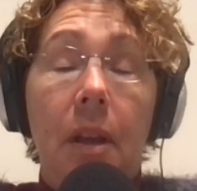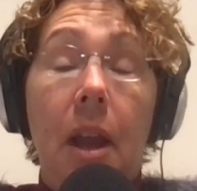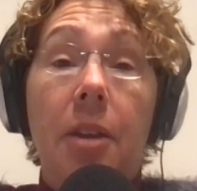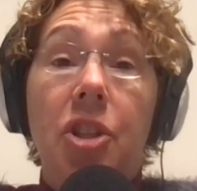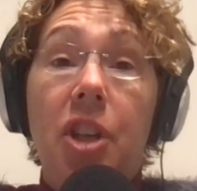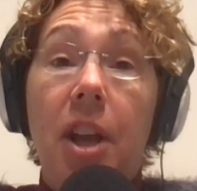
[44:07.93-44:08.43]

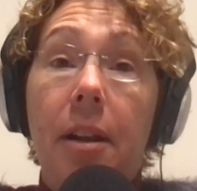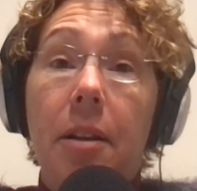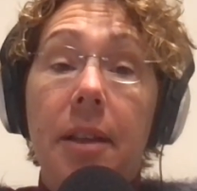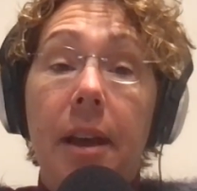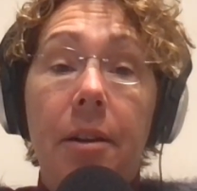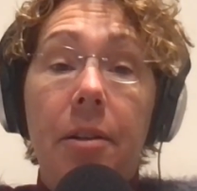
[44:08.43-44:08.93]
And check
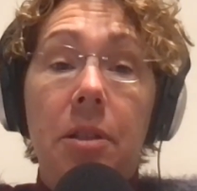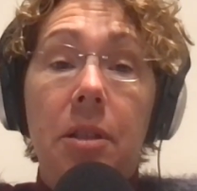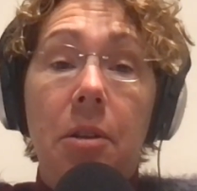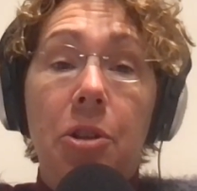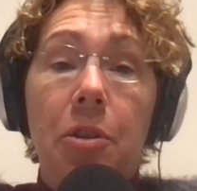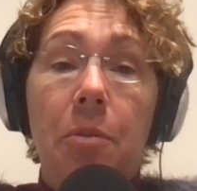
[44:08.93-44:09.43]
us out on
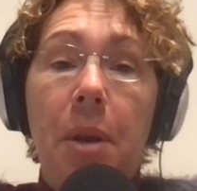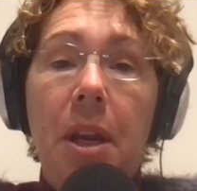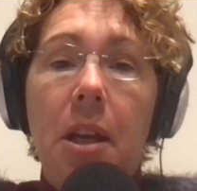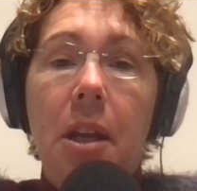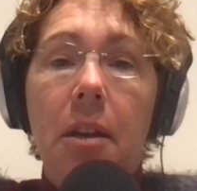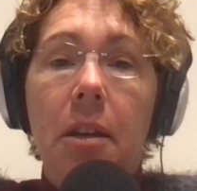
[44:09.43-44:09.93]
social
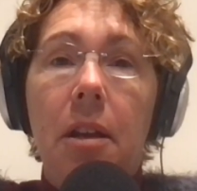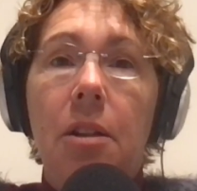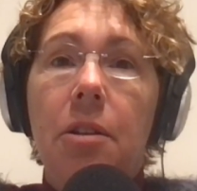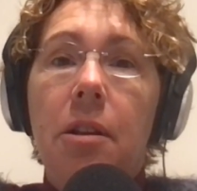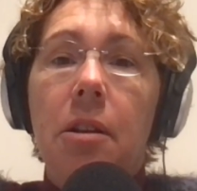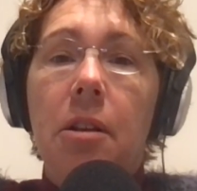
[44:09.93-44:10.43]
media,
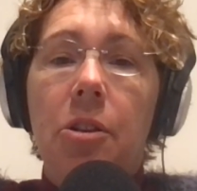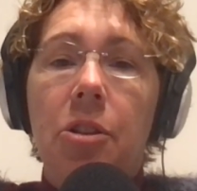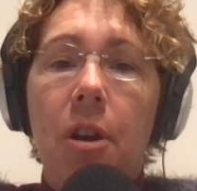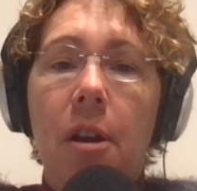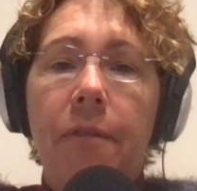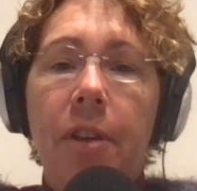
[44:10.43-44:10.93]
including a
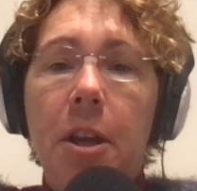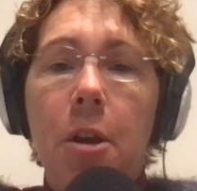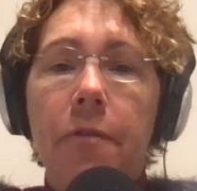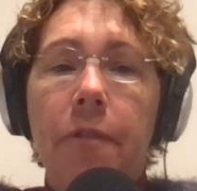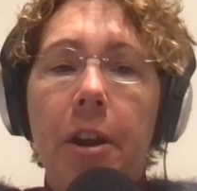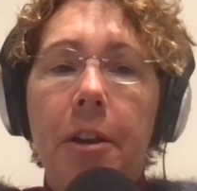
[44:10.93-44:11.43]
short
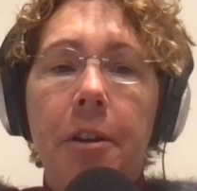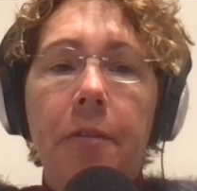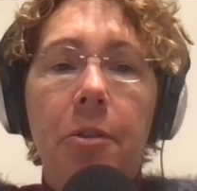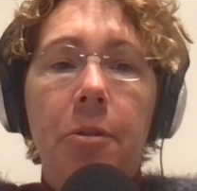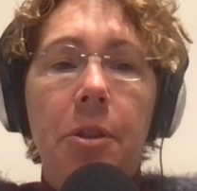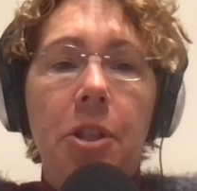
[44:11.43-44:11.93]
video of our
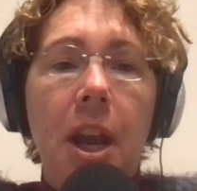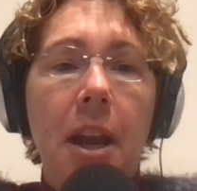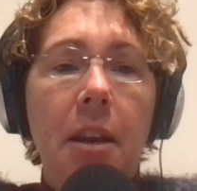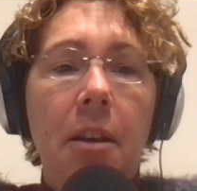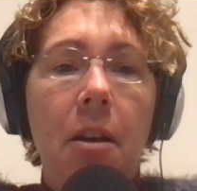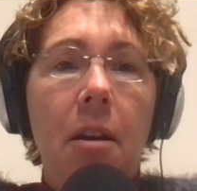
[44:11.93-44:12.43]
interview with
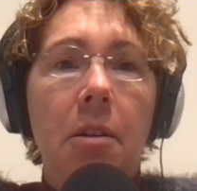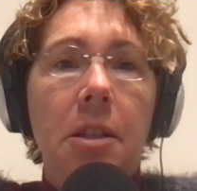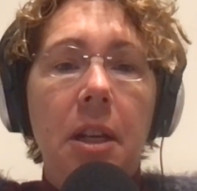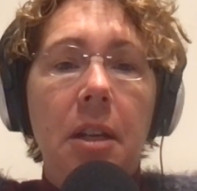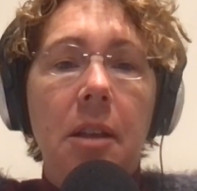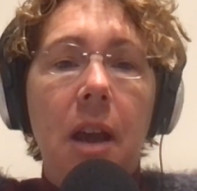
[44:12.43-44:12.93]
Shane on
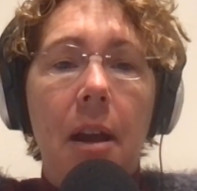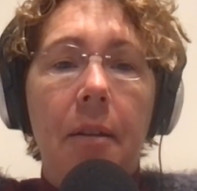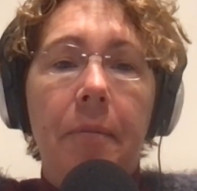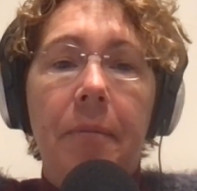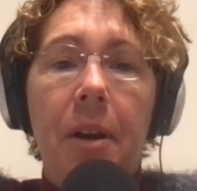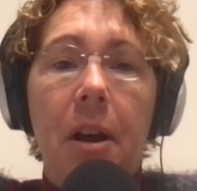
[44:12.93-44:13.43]
TikTok.
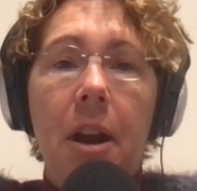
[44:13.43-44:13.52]
Our